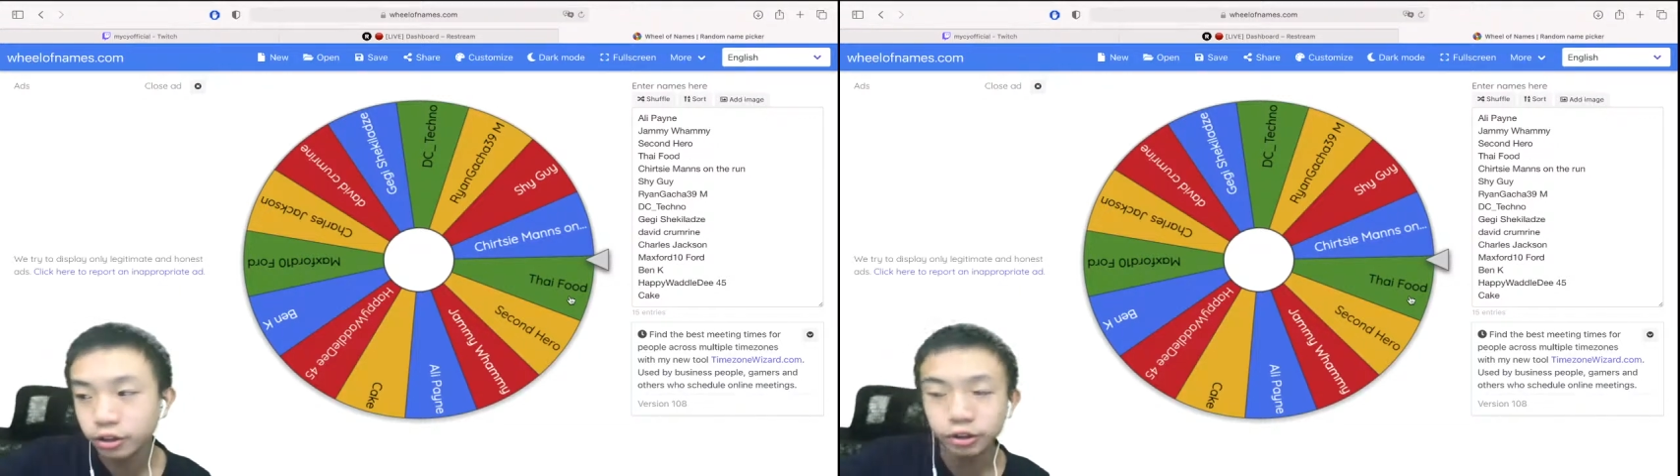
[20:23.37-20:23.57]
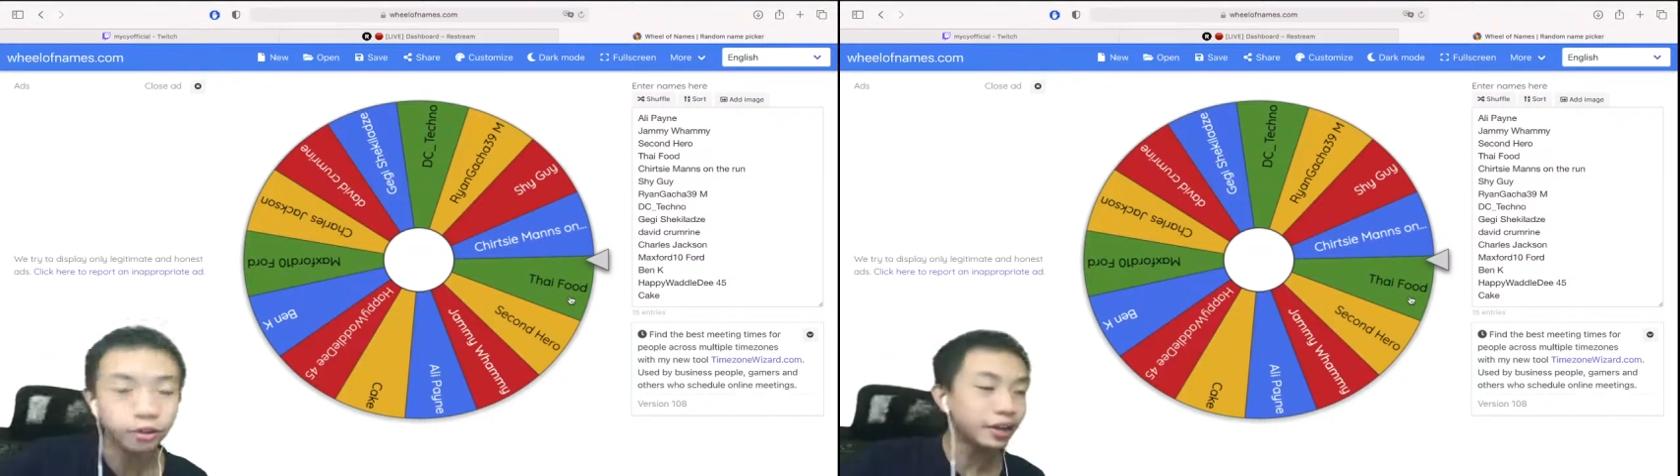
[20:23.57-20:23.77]

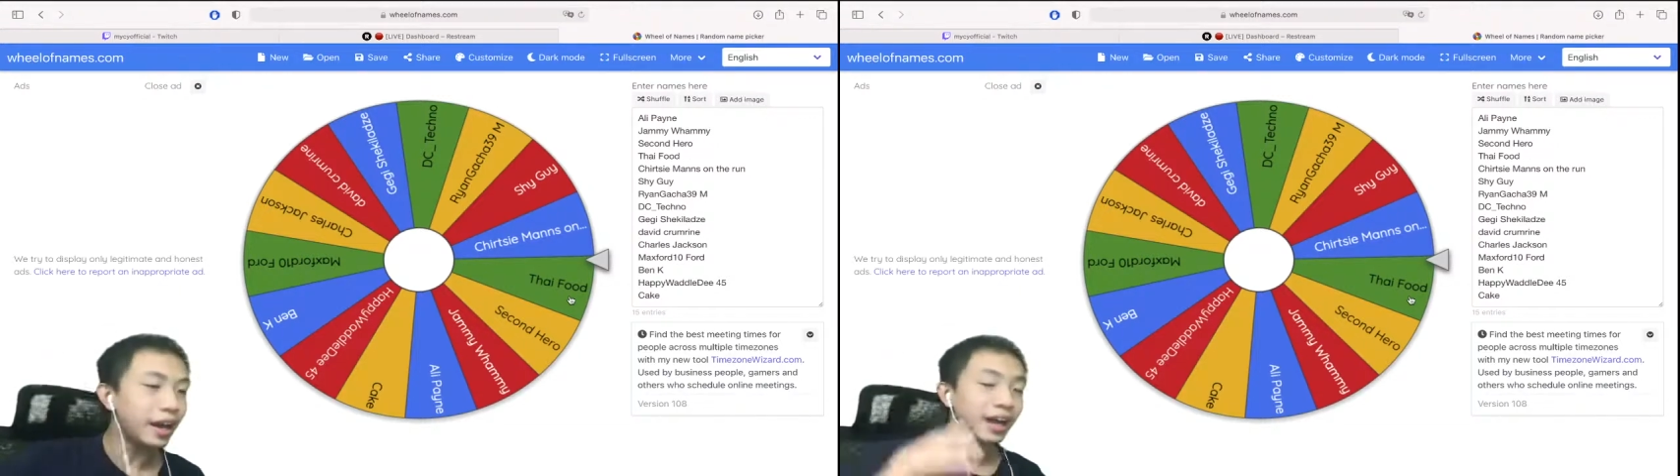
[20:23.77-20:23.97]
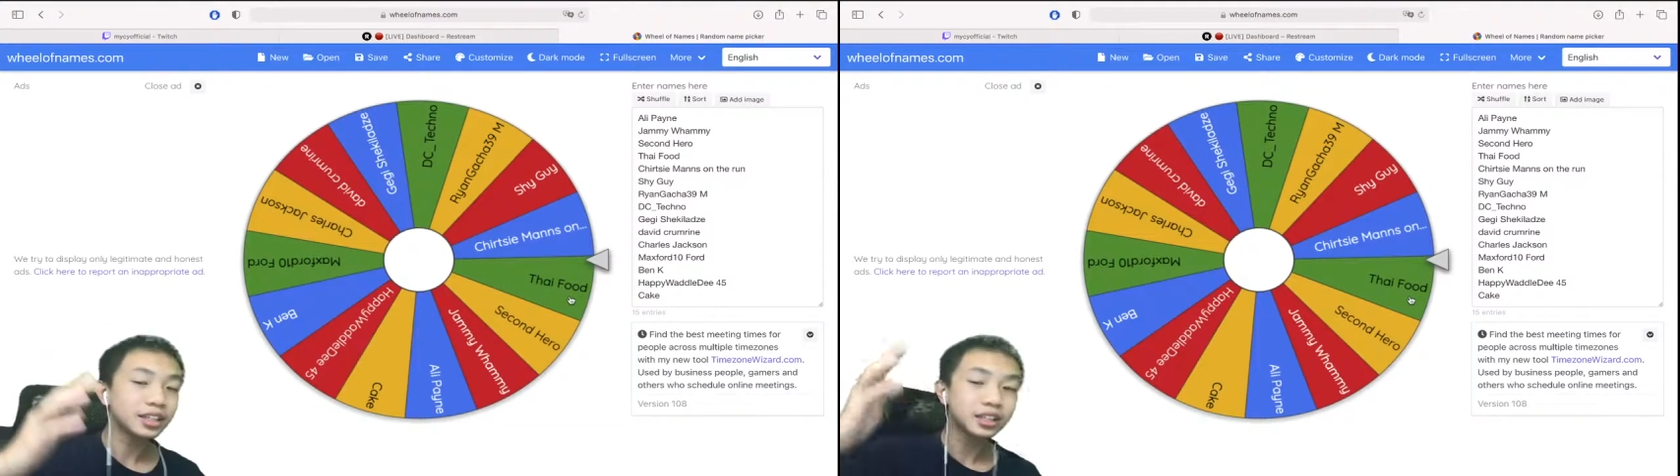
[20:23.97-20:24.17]
You'll get
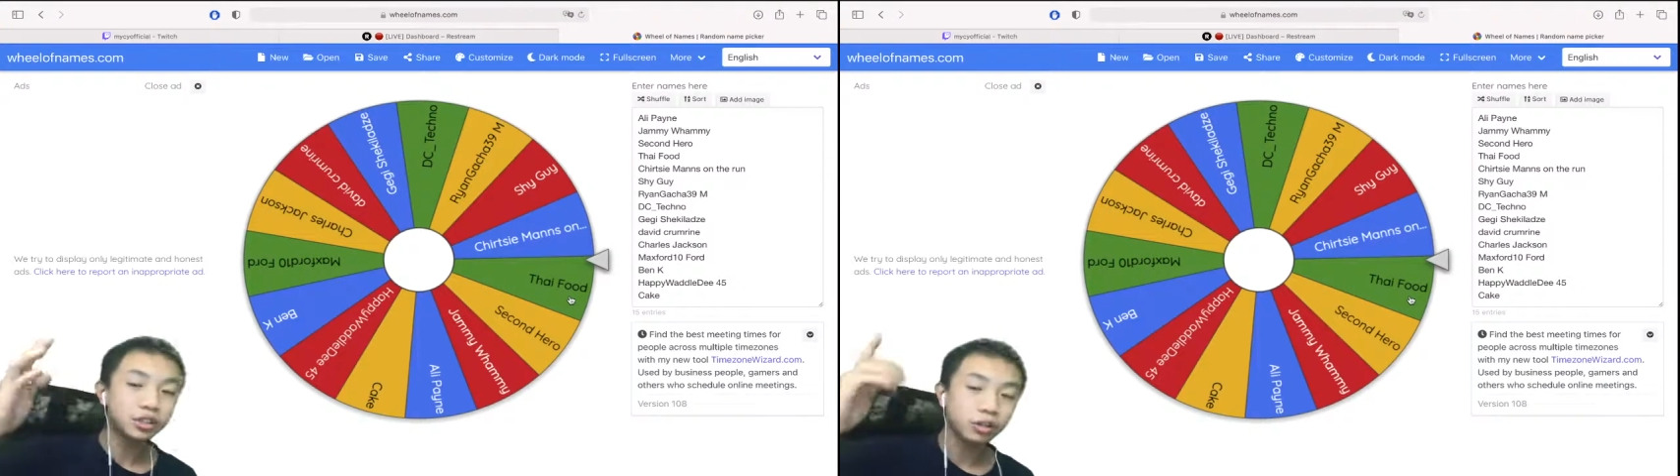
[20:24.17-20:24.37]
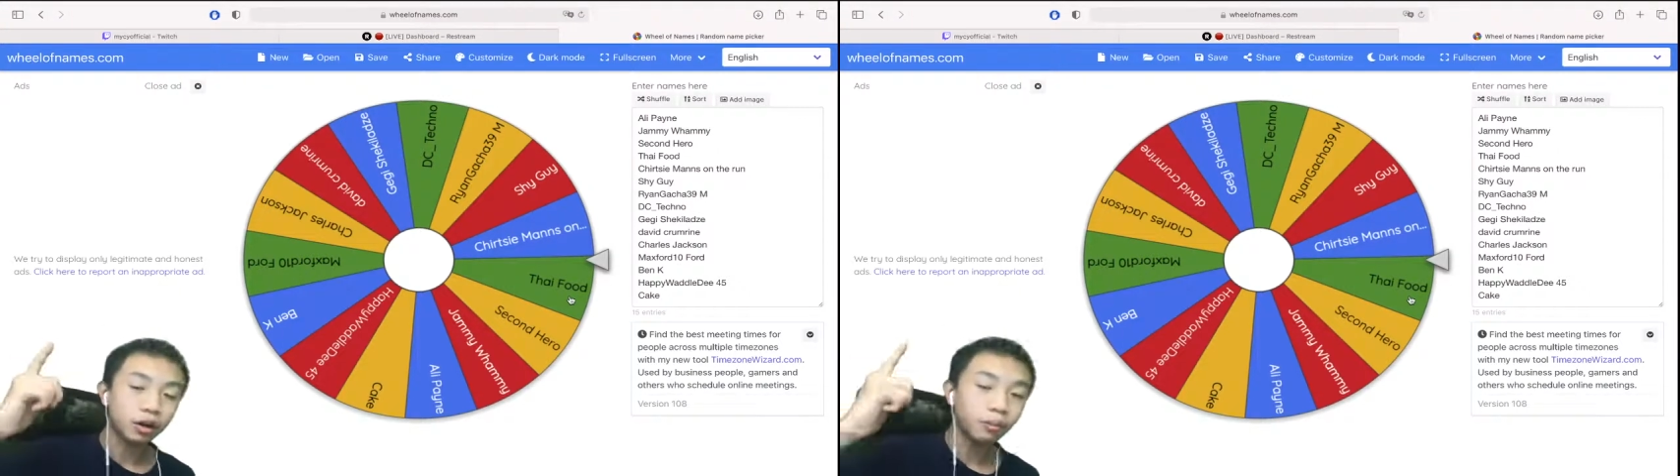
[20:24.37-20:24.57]
access
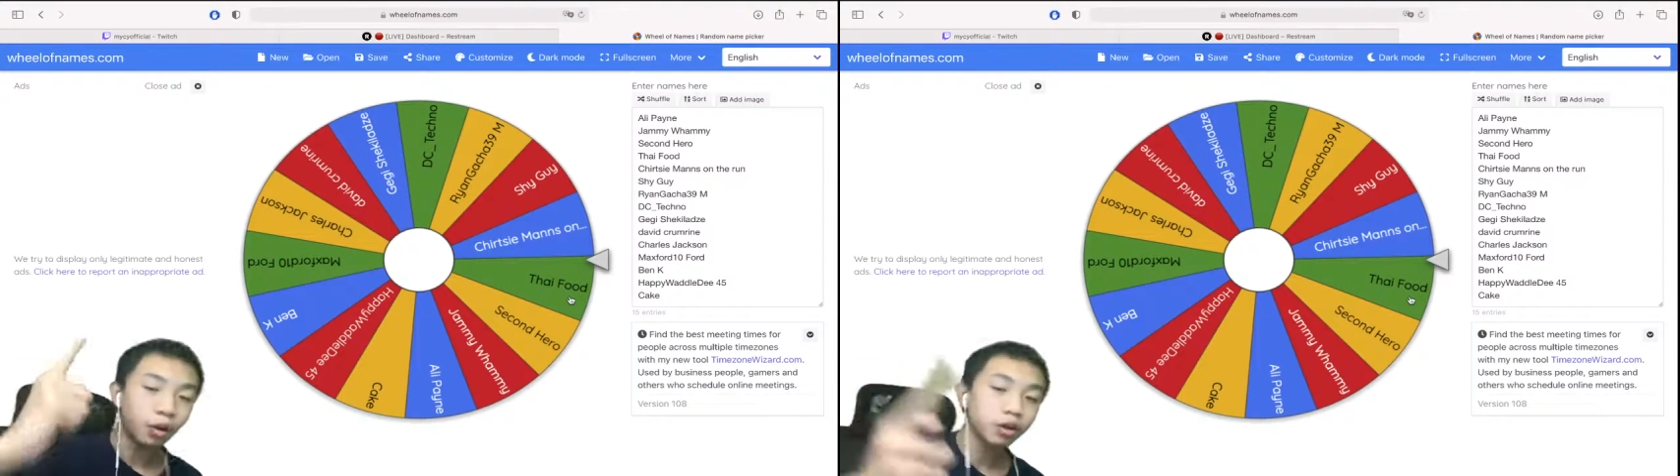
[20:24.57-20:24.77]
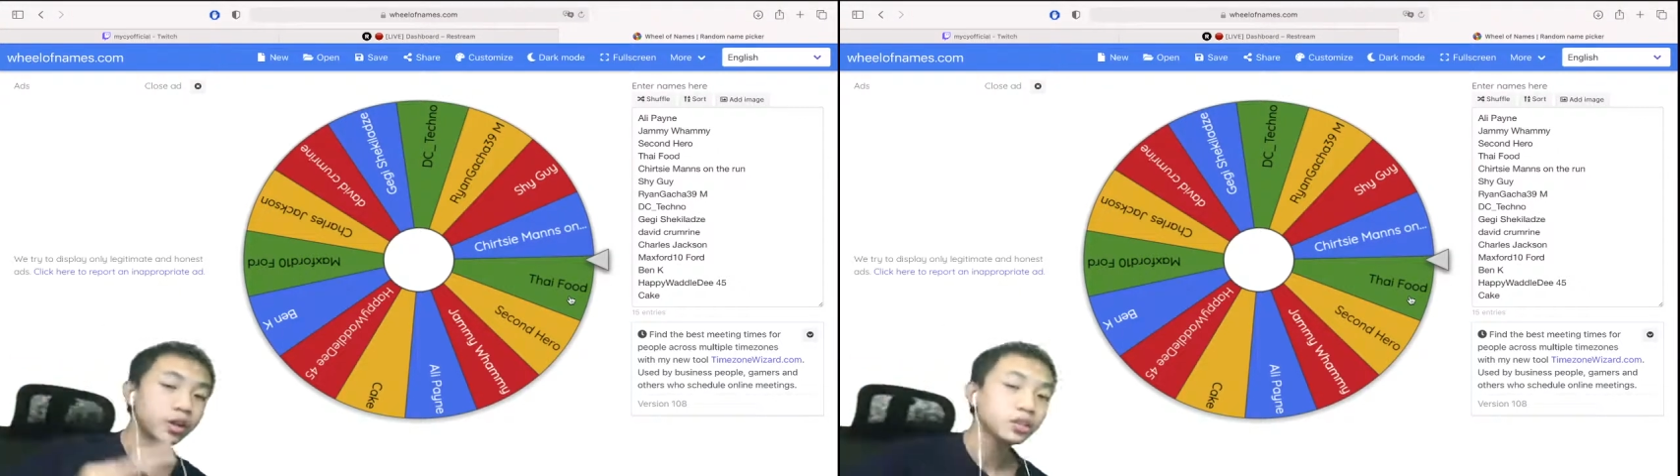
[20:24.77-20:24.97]
to
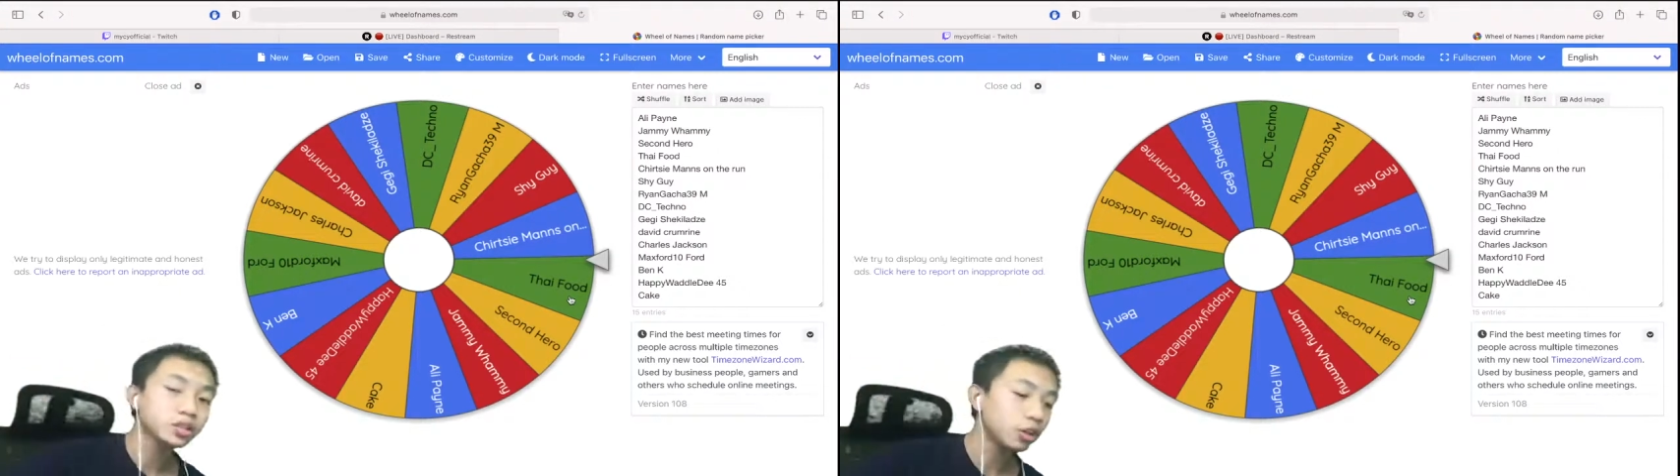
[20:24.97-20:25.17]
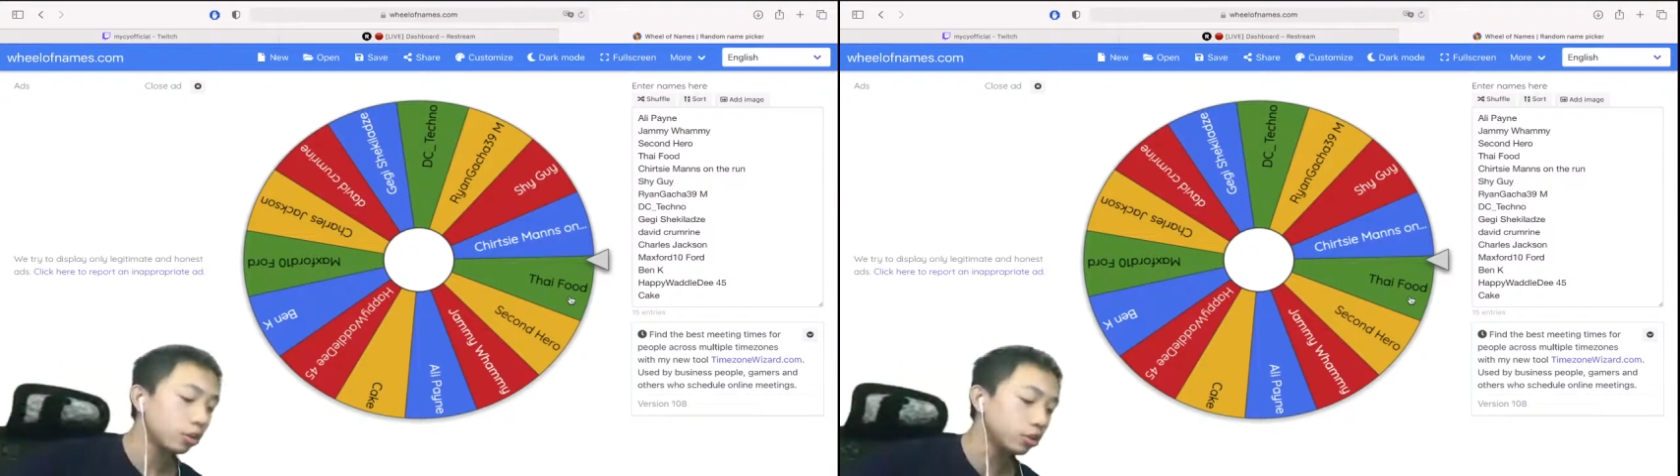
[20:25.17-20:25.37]
Among Us
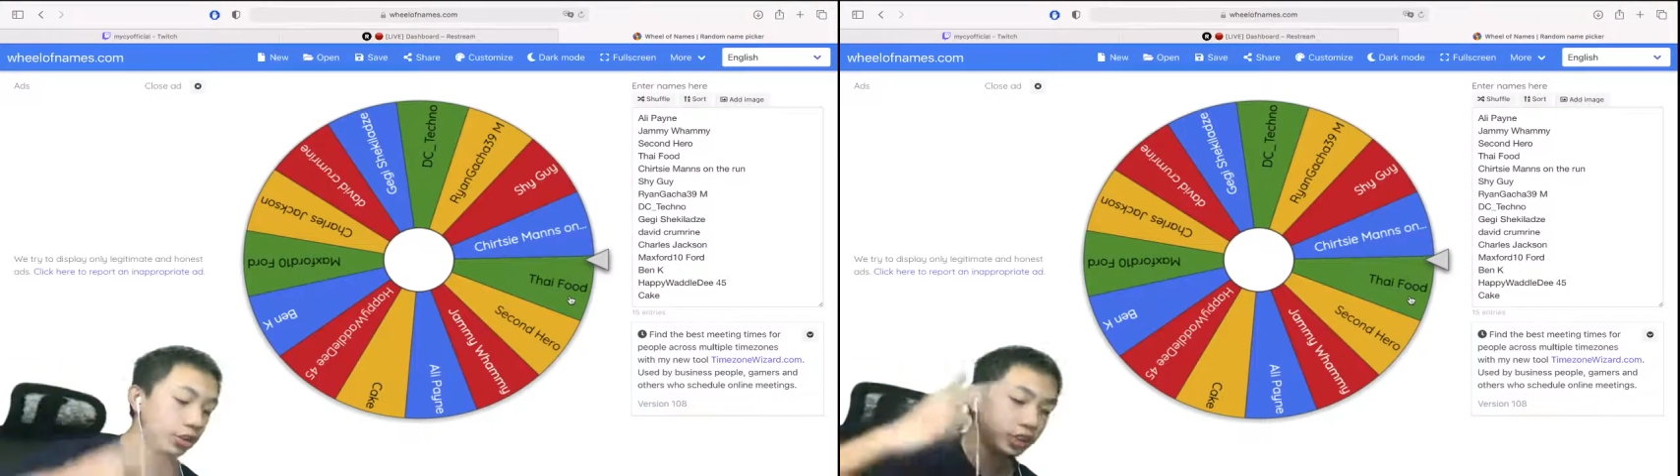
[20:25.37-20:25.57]
codes,